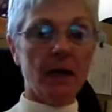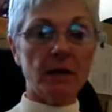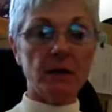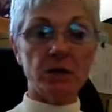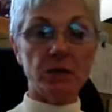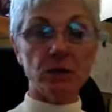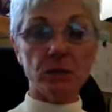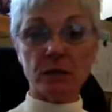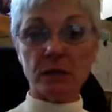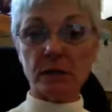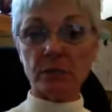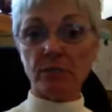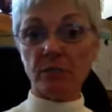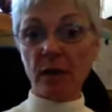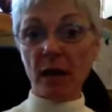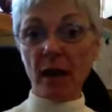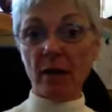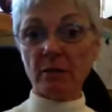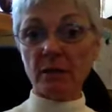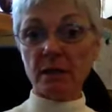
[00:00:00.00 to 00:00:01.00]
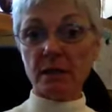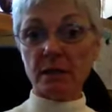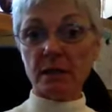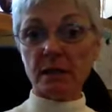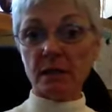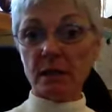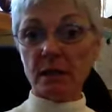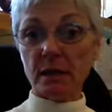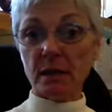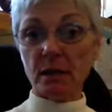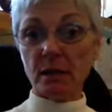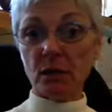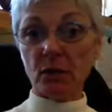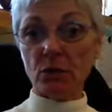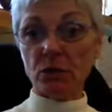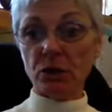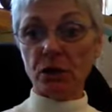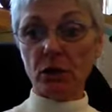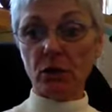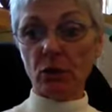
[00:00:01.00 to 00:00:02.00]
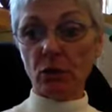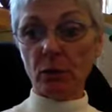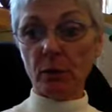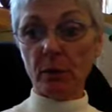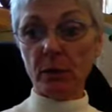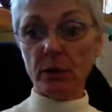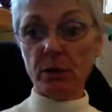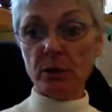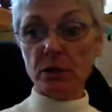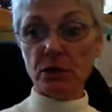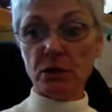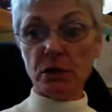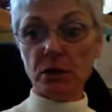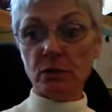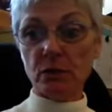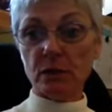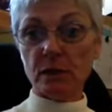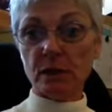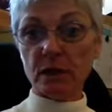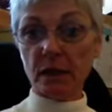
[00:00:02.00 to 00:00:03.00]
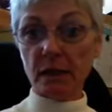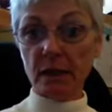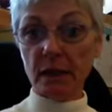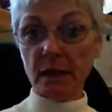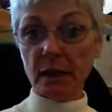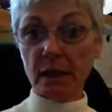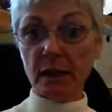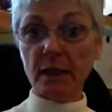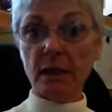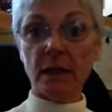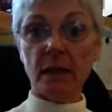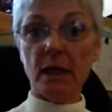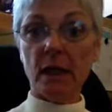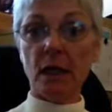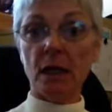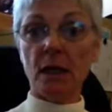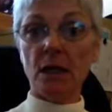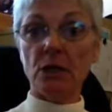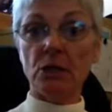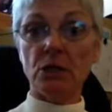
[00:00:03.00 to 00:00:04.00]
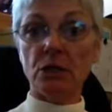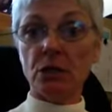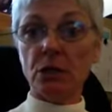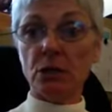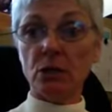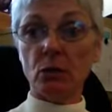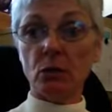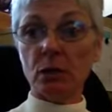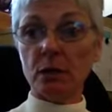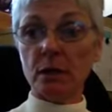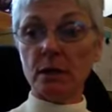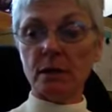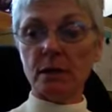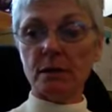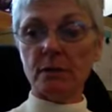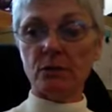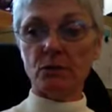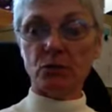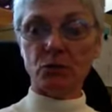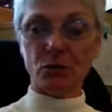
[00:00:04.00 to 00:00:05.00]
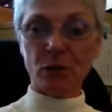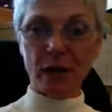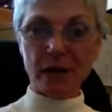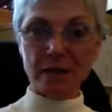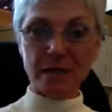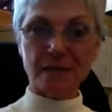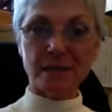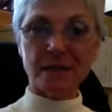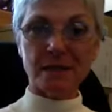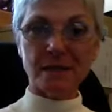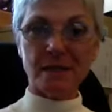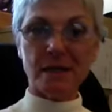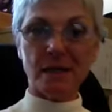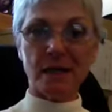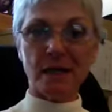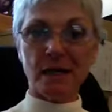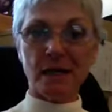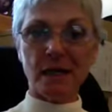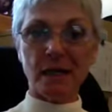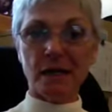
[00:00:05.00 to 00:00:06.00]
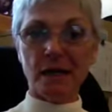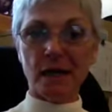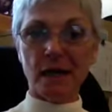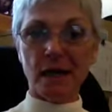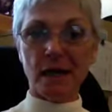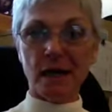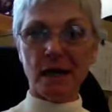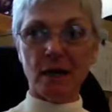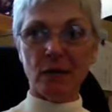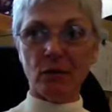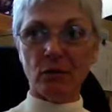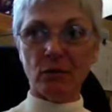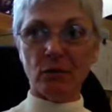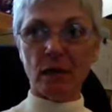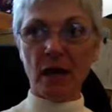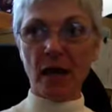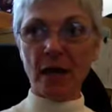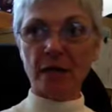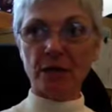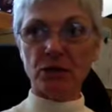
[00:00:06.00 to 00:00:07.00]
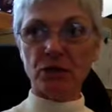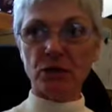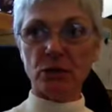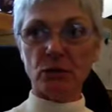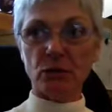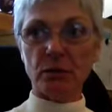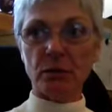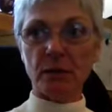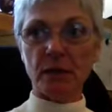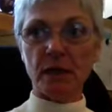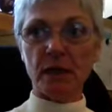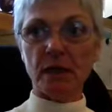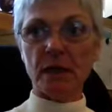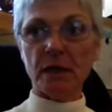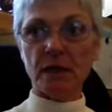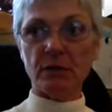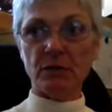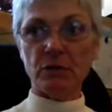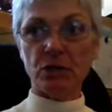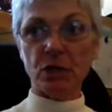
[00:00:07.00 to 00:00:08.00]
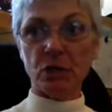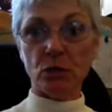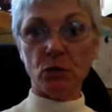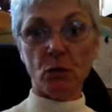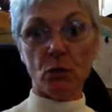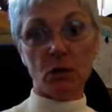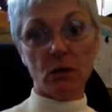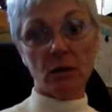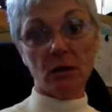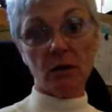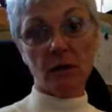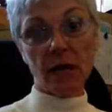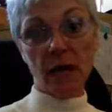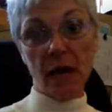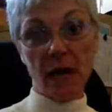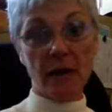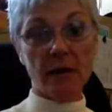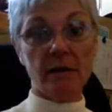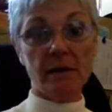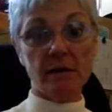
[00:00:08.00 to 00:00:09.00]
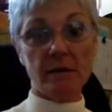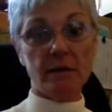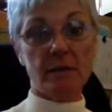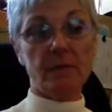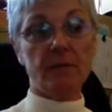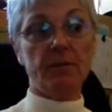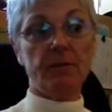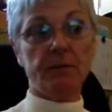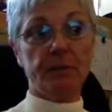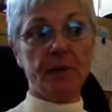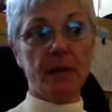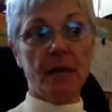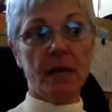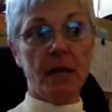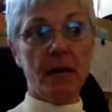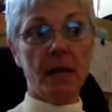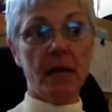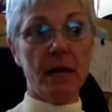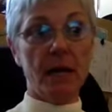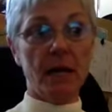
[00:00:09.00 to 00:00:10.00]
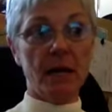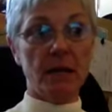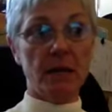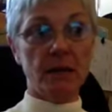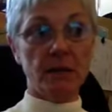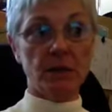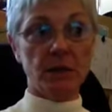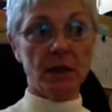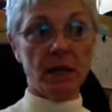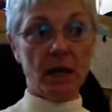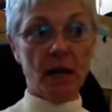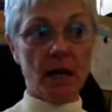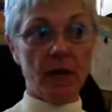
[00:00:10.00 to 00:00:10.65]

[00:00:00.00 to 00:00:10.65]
She was obviously, general appearance. She was clean. She was dressed like she would be if she were Katniss, and